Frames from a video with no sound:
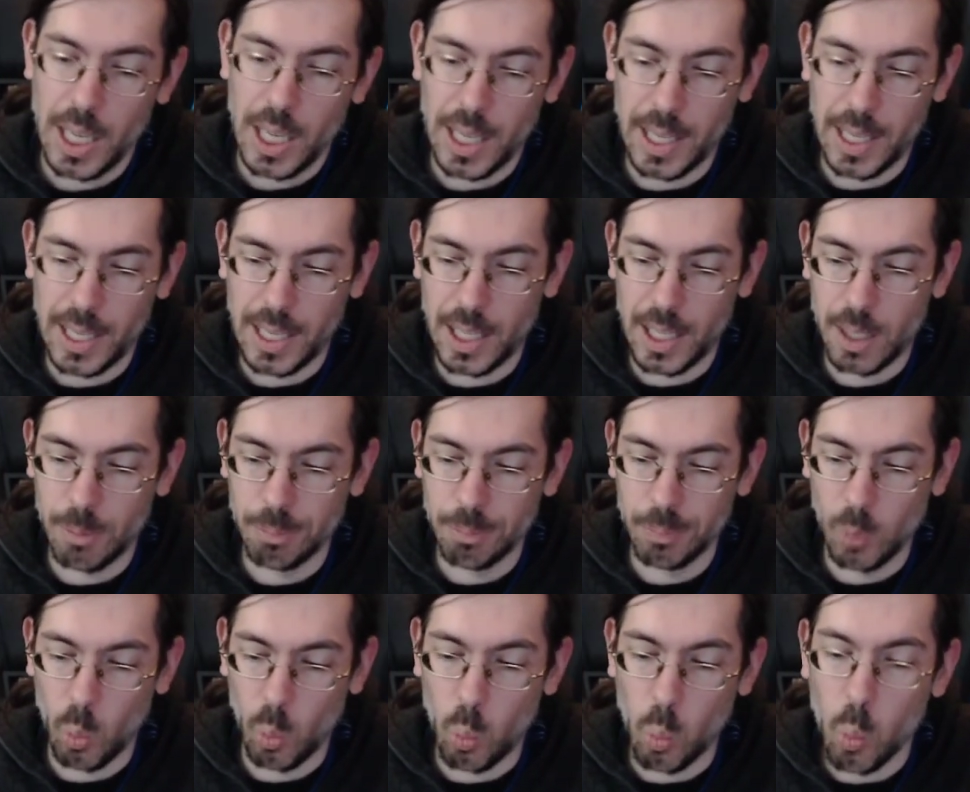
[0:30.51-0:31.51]

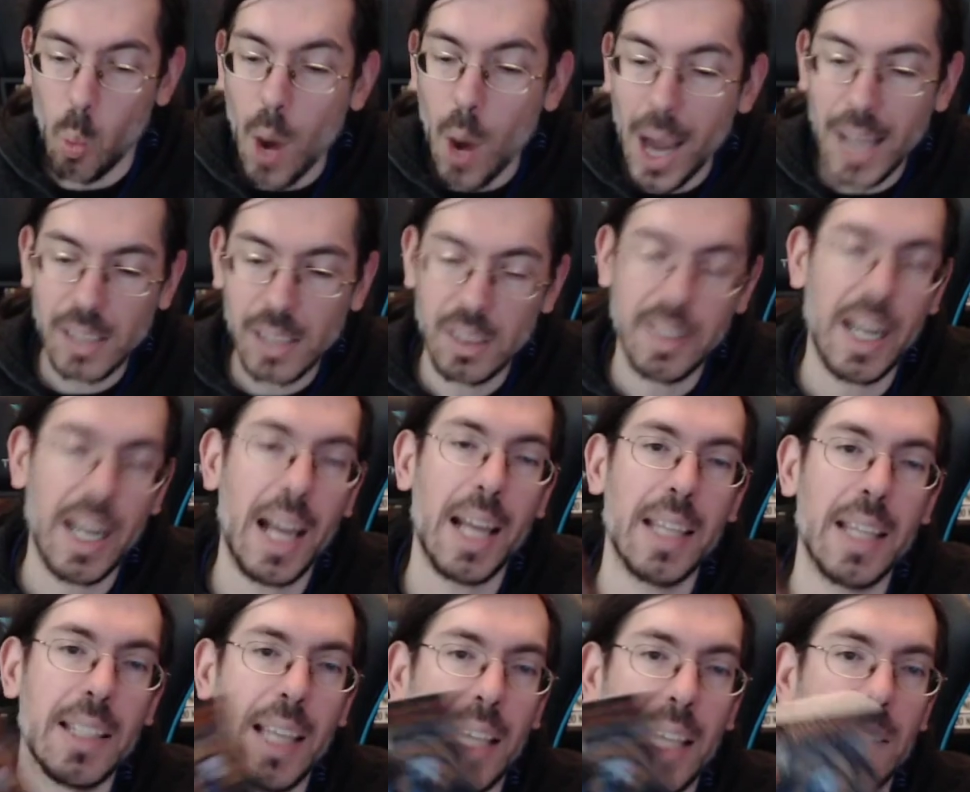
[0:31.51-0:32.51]
Why did
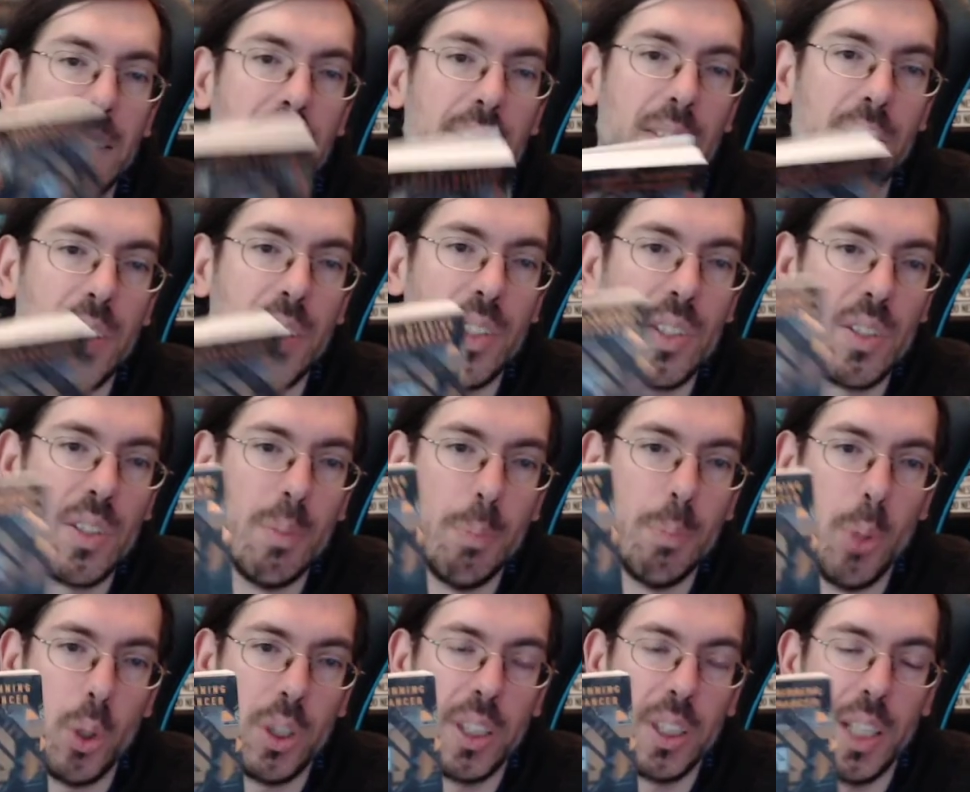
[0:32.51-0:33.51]
I get this
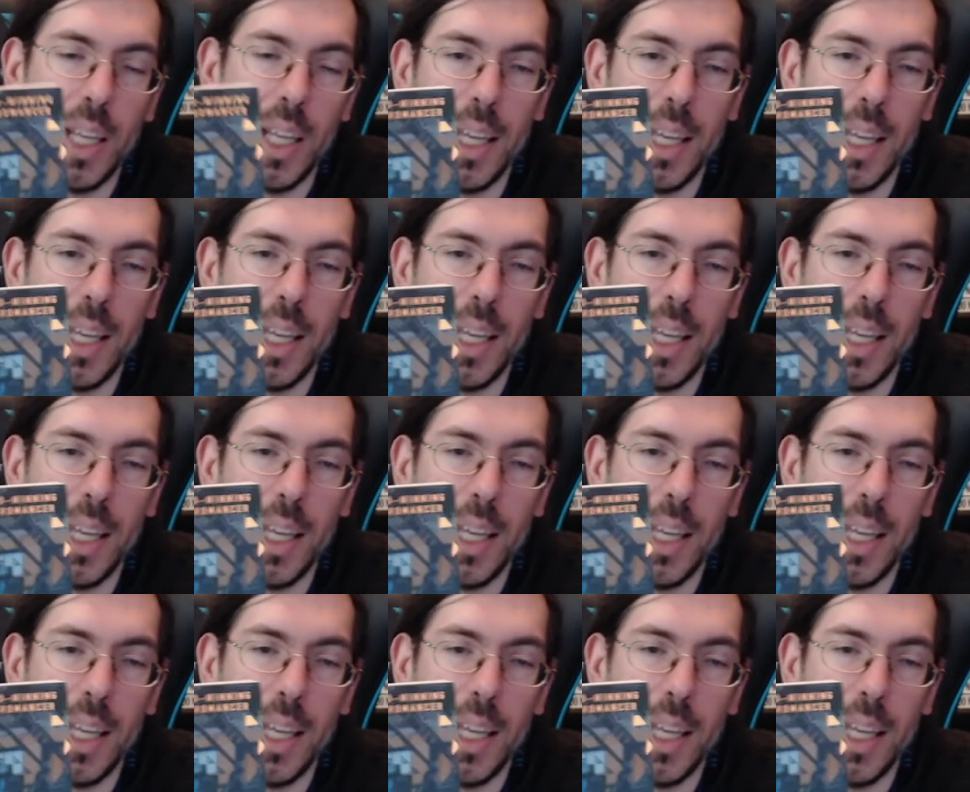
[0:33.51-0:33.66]
book?